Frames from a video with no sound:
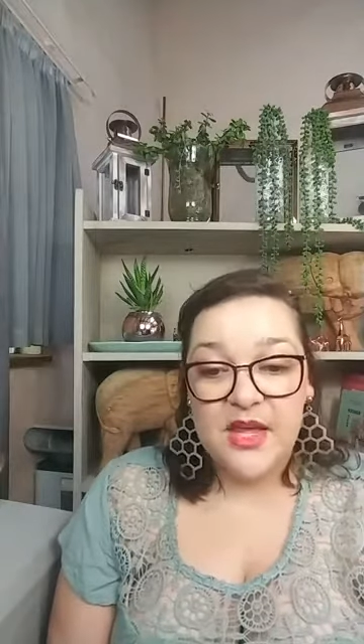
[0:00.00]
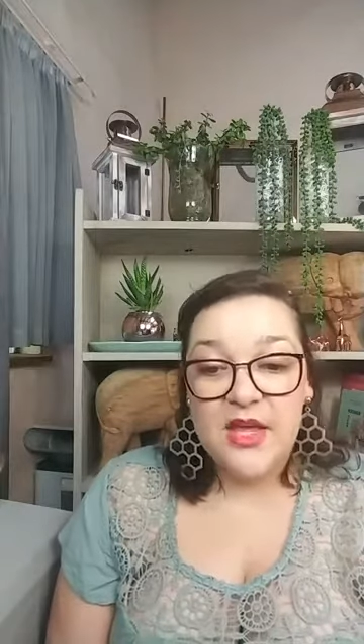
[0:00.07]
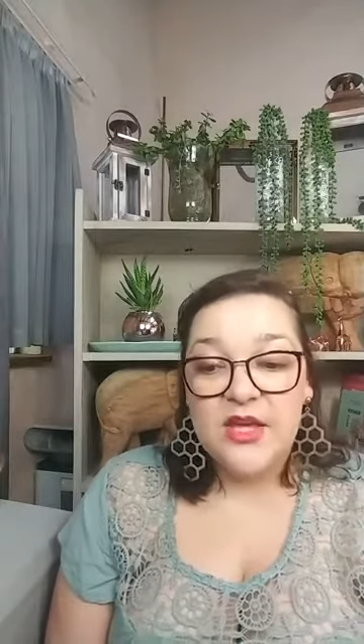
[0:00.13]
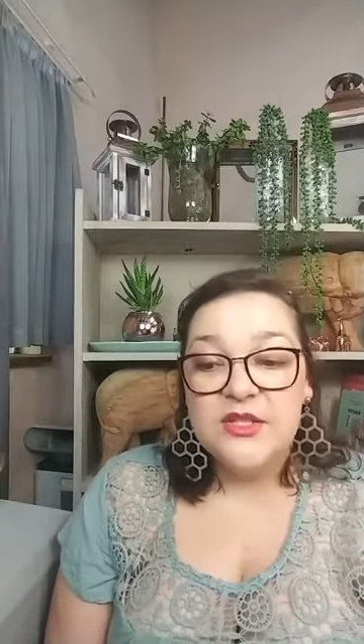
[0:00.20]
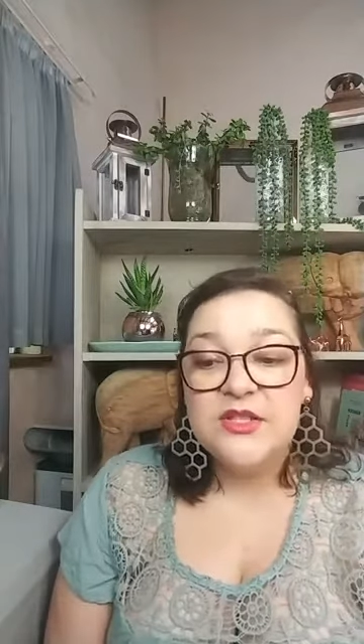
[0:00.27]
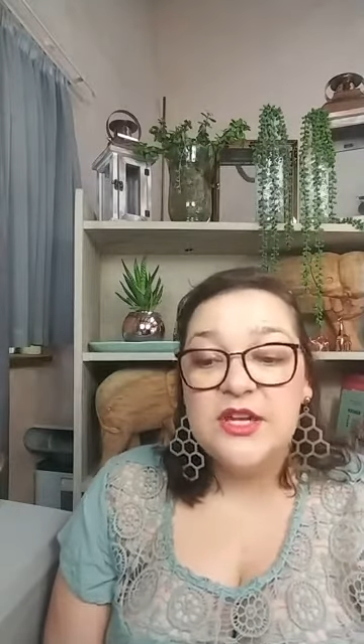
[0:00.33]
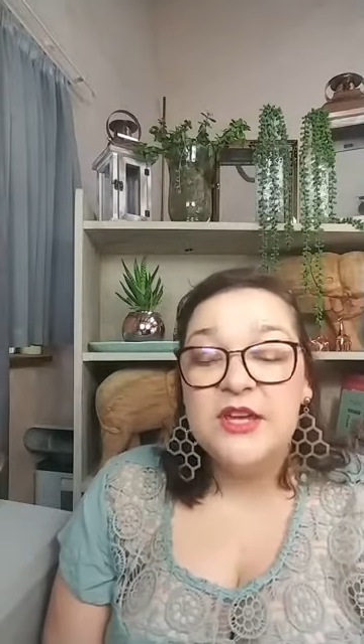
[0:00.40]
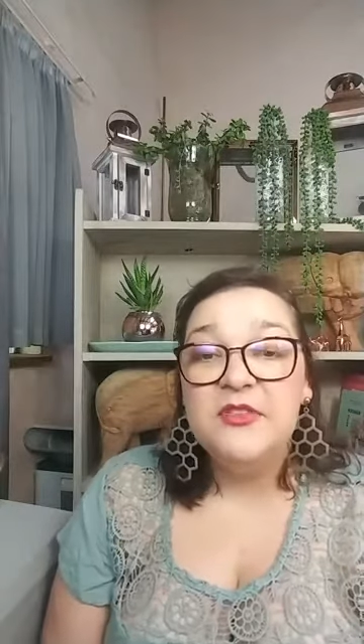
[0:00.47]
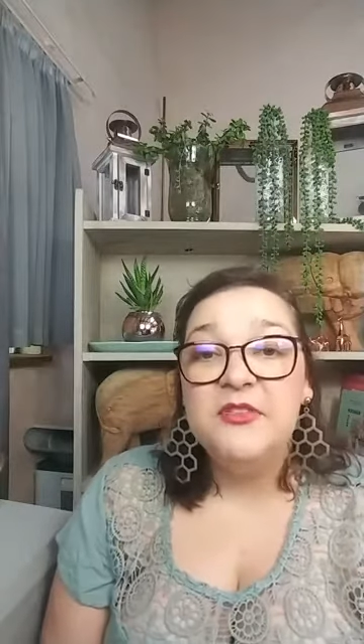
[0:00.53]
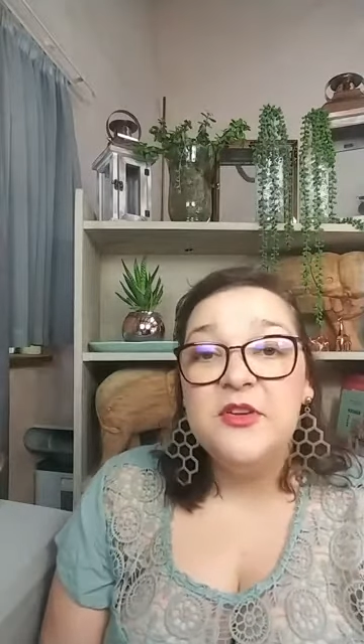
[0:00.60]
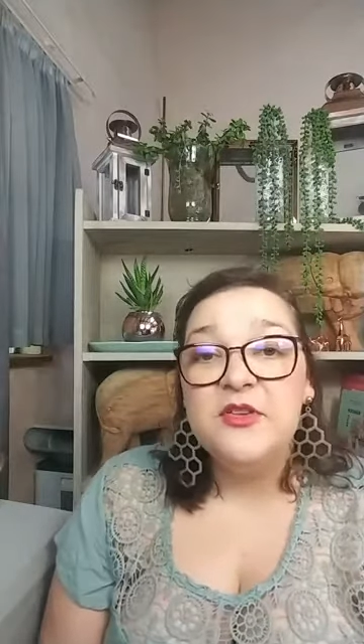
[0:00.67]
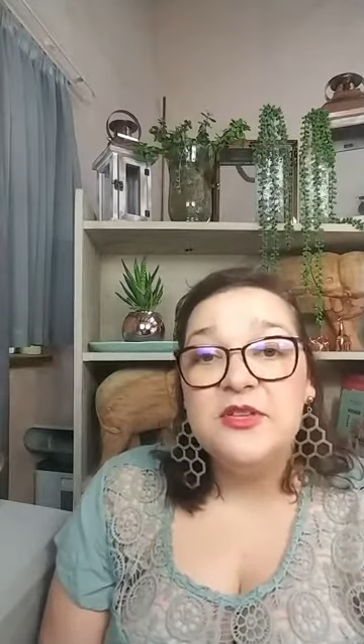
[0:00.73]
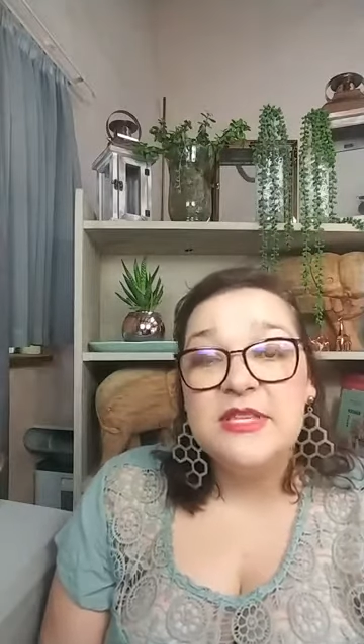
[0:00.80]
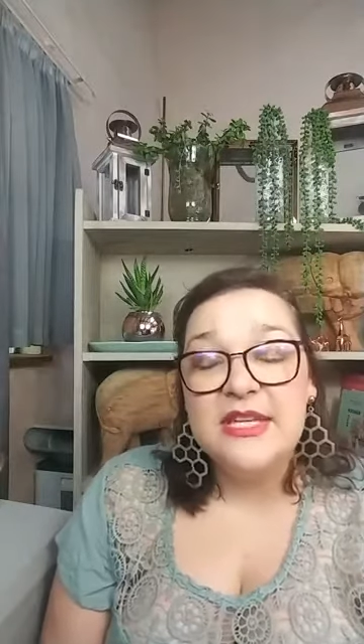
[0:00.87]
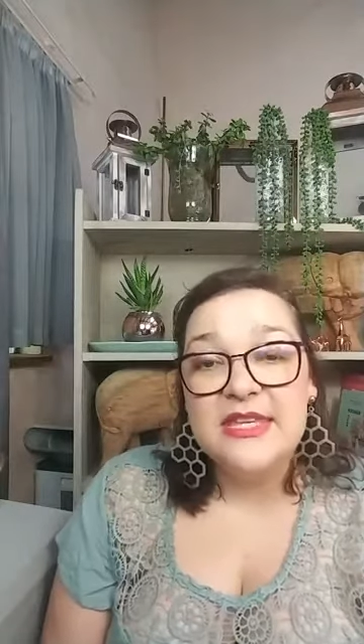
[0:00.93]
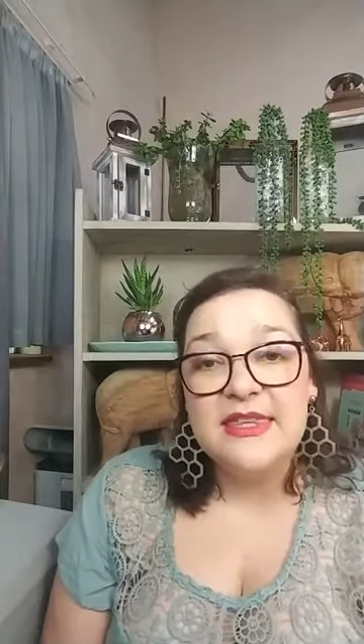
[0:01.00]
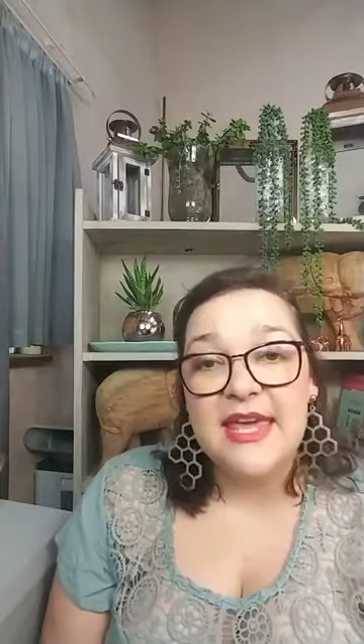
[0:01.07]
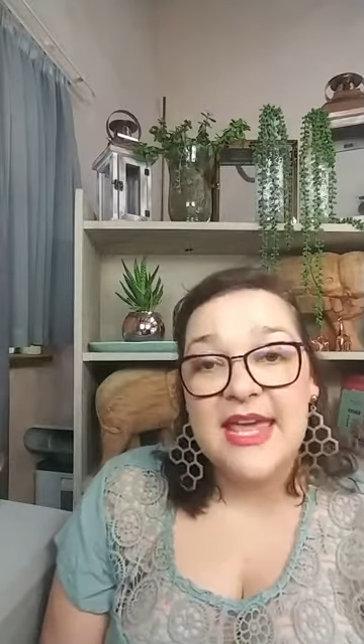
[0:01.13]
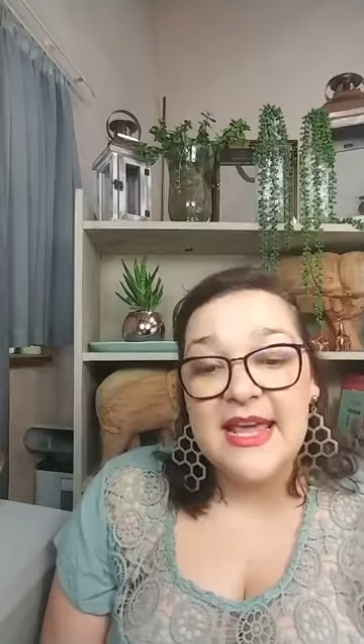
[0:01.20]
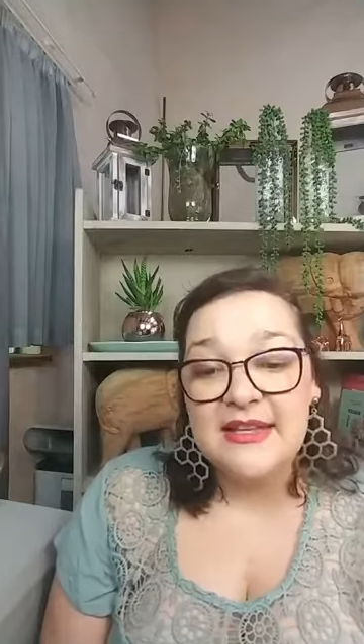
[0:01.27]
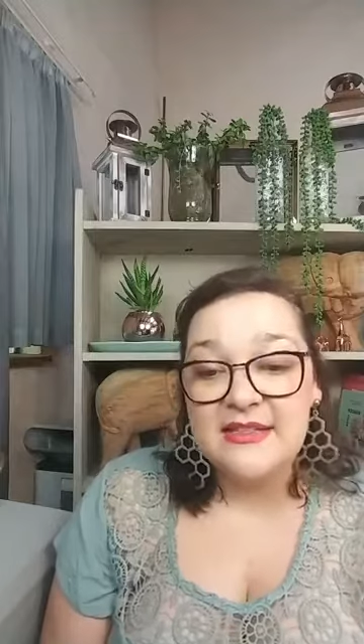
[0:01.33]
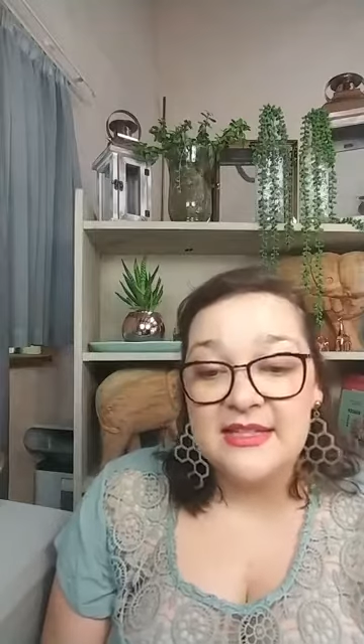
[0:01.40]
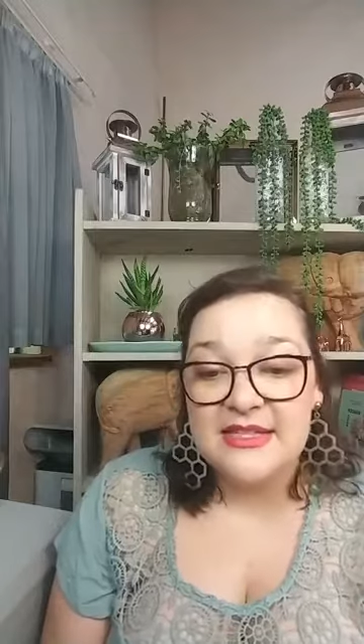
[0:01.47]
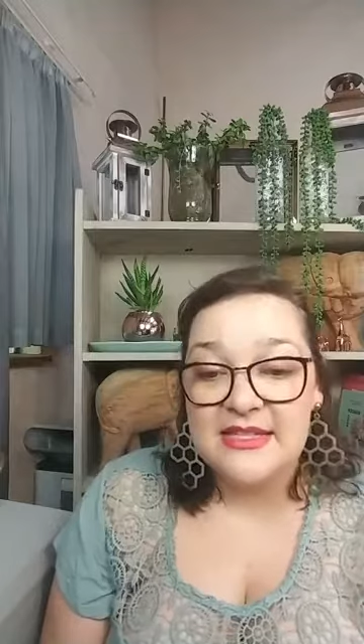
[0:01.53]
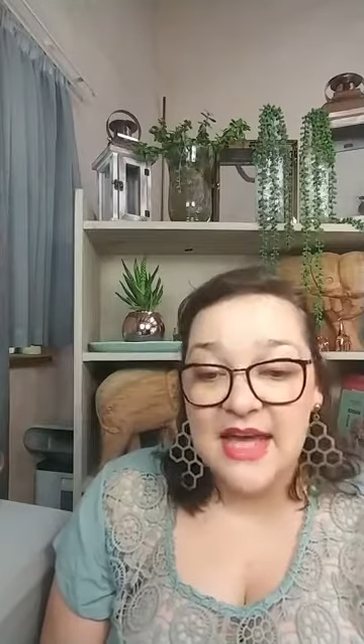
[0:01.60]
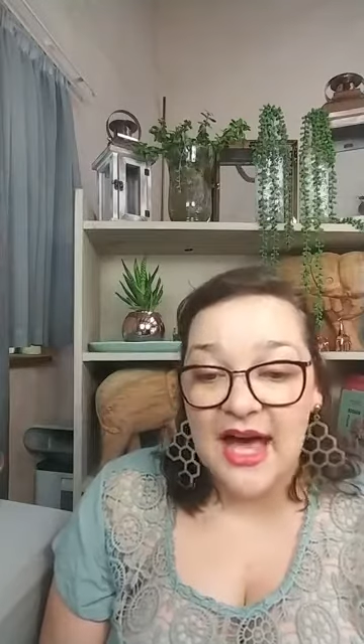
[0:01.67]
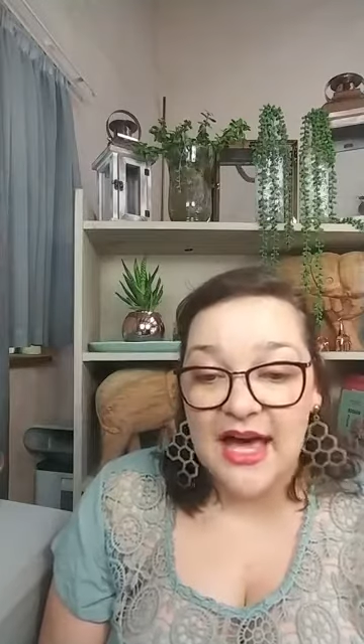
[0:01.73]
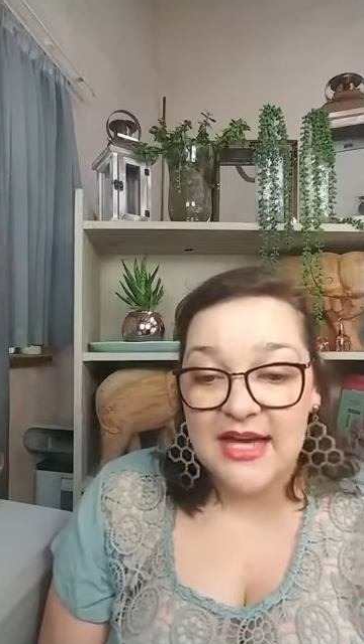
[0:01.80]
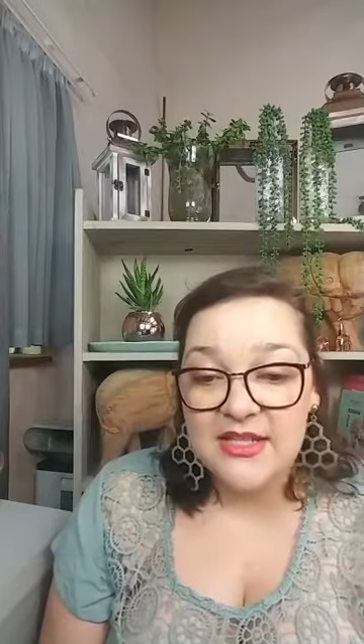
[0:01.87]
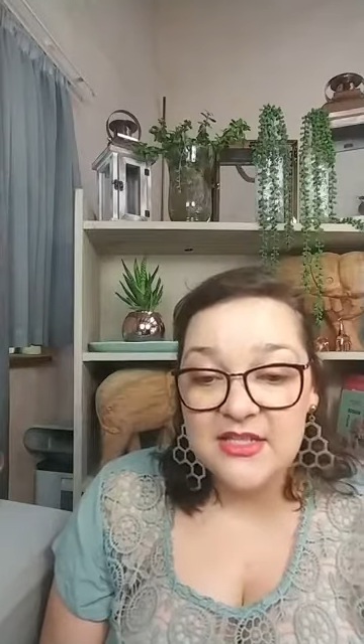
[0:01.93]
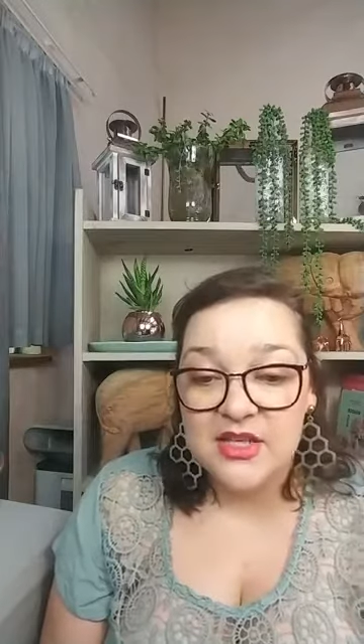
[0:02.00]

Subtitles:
So if you did the exercise